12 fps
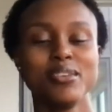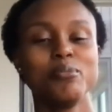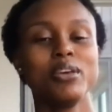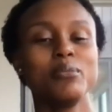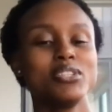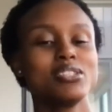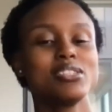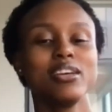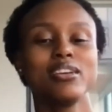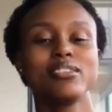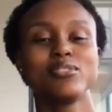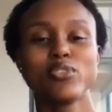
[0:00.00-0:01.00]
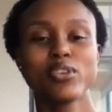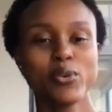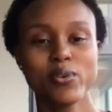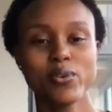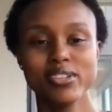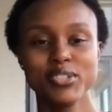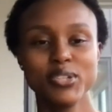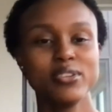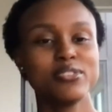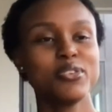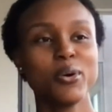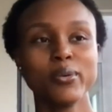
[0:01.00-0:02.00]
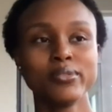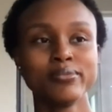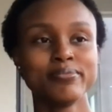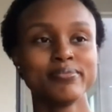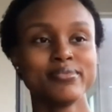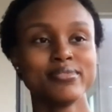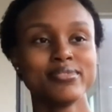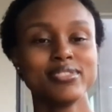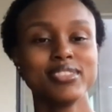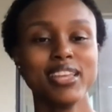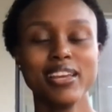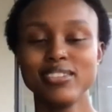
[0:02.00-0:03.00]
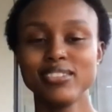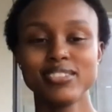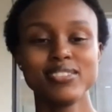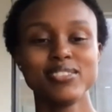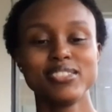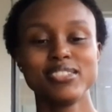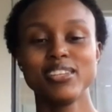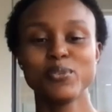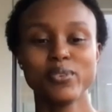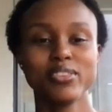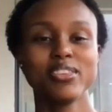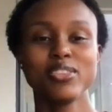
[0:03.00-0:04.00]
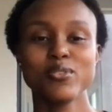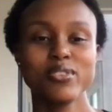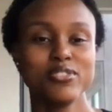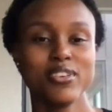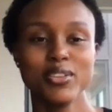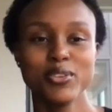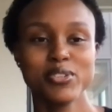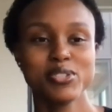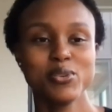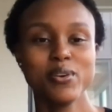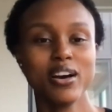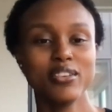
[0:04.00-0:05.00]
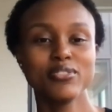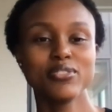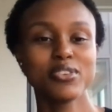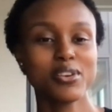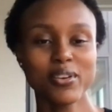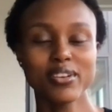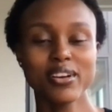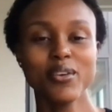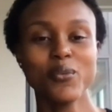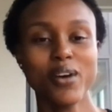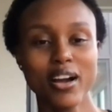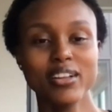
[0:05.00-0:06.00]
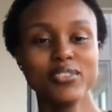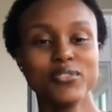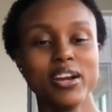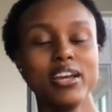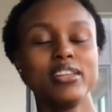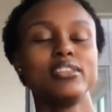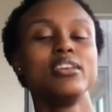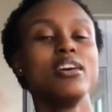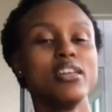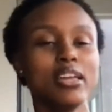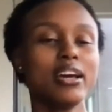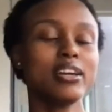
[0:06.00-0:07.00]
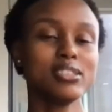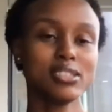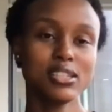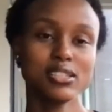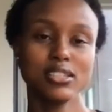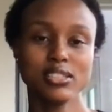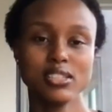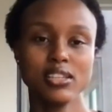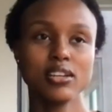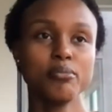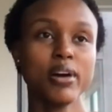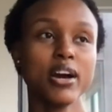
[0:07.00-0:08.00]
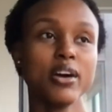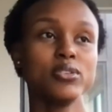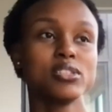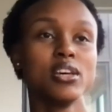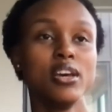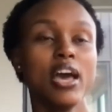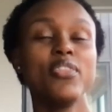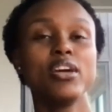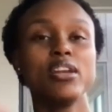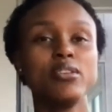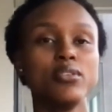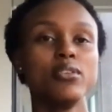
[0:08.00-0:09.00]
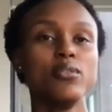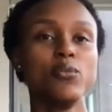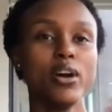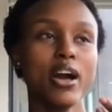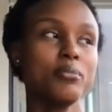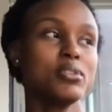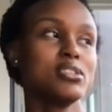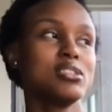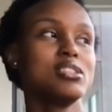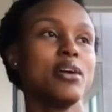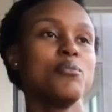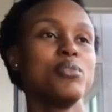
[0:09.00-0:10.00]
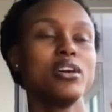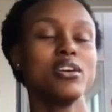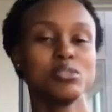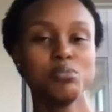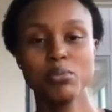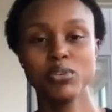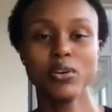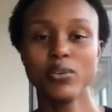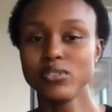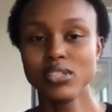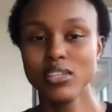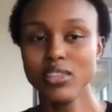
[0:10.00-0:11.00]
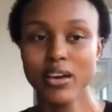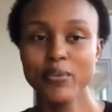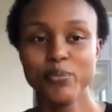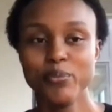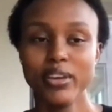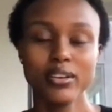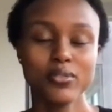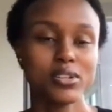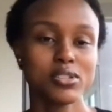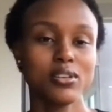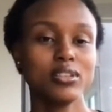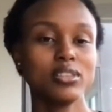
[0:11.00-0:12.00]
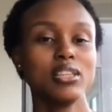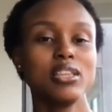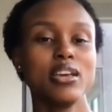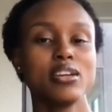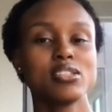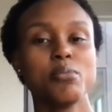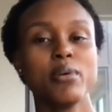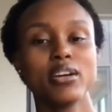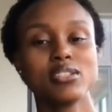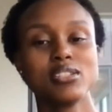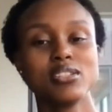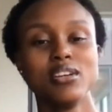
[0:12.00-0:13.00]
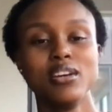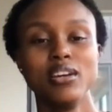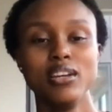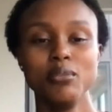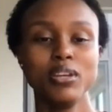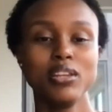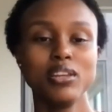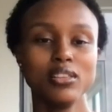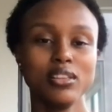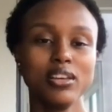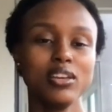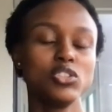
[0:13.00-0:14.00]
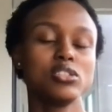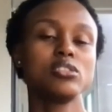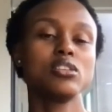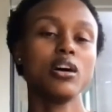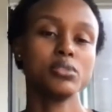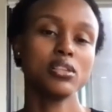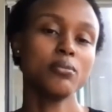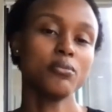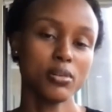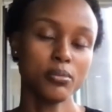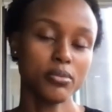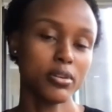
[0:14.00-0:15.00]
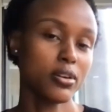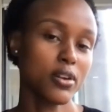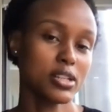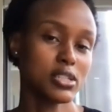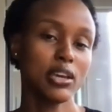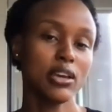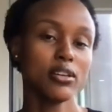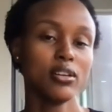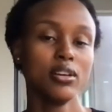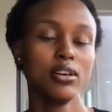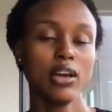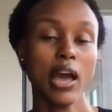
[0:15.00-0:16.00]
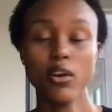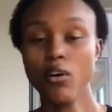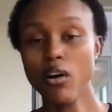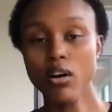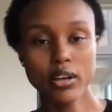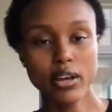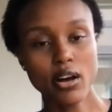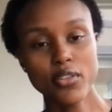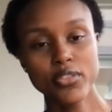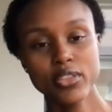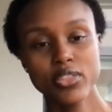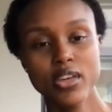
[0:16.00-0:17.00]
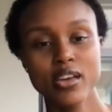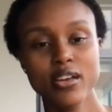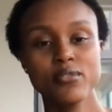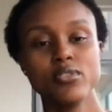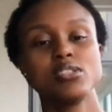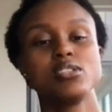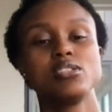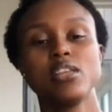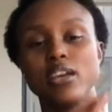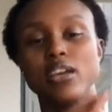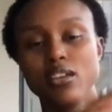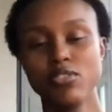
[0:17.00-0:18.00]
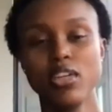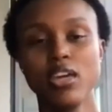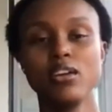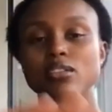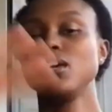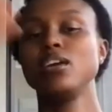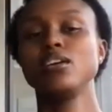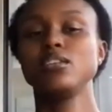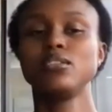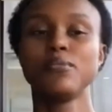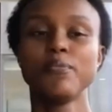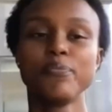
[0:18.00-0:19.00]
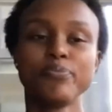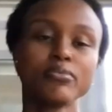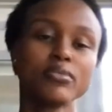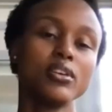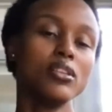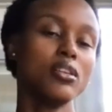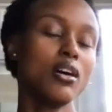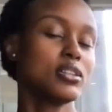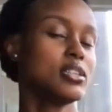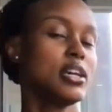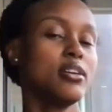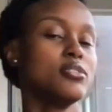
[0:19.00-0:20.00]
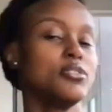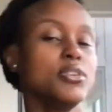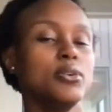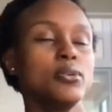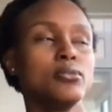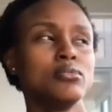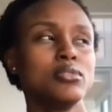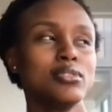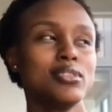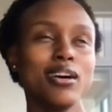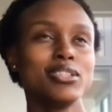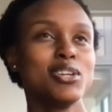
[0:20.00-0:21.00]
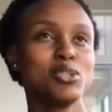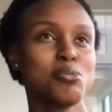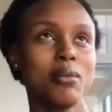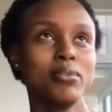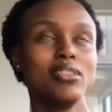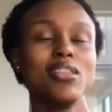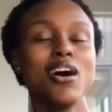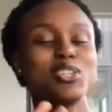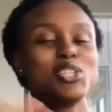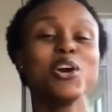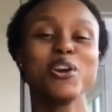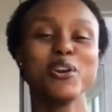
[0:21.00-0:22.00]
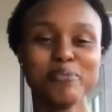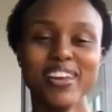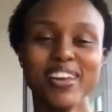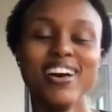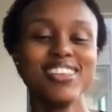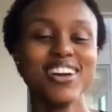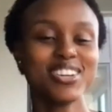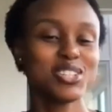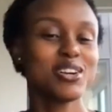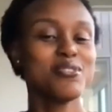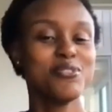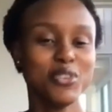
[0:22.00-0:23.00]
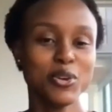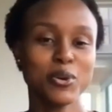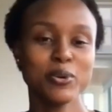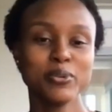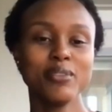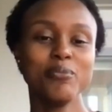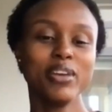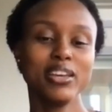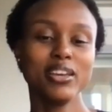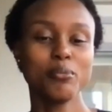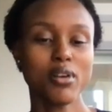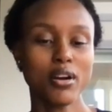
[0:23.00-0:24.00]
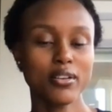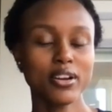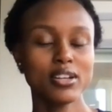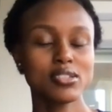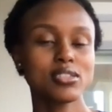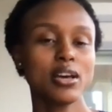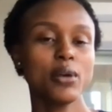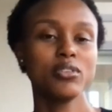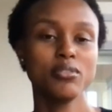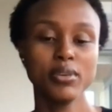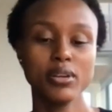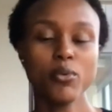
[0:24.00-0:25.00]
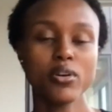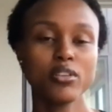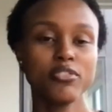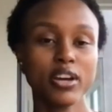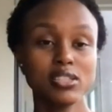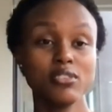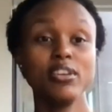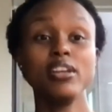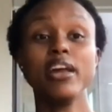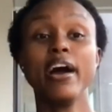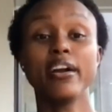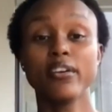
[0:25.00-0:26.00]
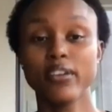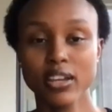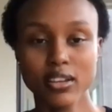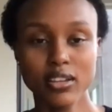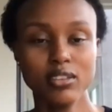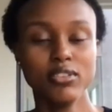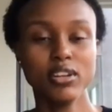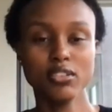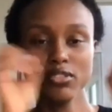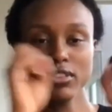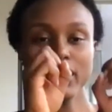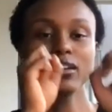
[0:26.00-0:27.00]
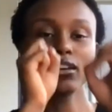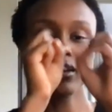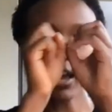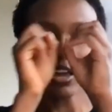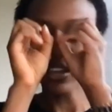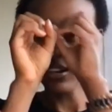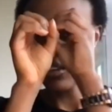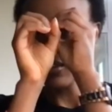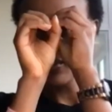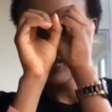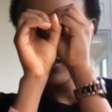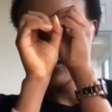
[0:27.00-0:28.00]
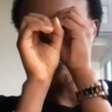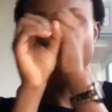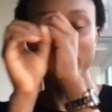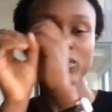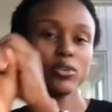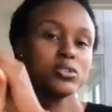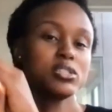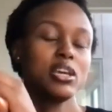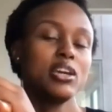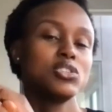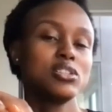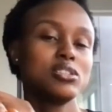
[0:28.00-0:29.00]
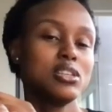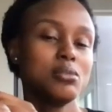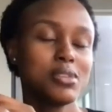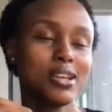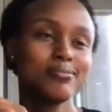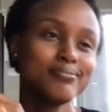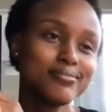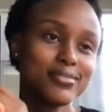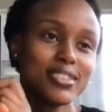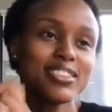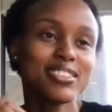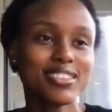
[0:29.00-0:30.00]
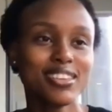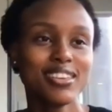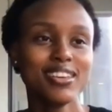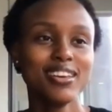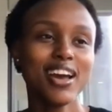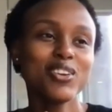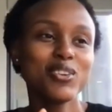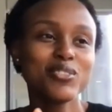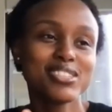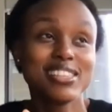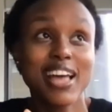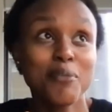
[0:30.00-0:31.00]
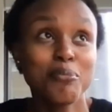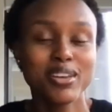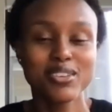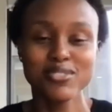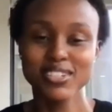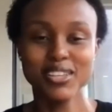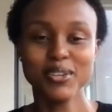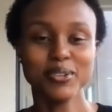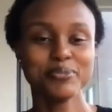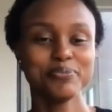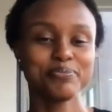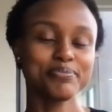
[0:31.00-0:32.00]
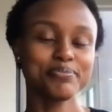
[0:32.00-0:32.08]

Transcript: maybe just like record into your phone and stick with the 3 followers you have for a while, right? And that consistency compounds. And then what happens is that because people don't see that big result that they expect immediately, it just stops them from progressing at all on the thing, versus like if they had taken a long tail view, long tail is probably long-term view and making progress, that would have been more effective in aggregate, even if like at any micro stage, it seems like, I don't know if it's that big of a deal.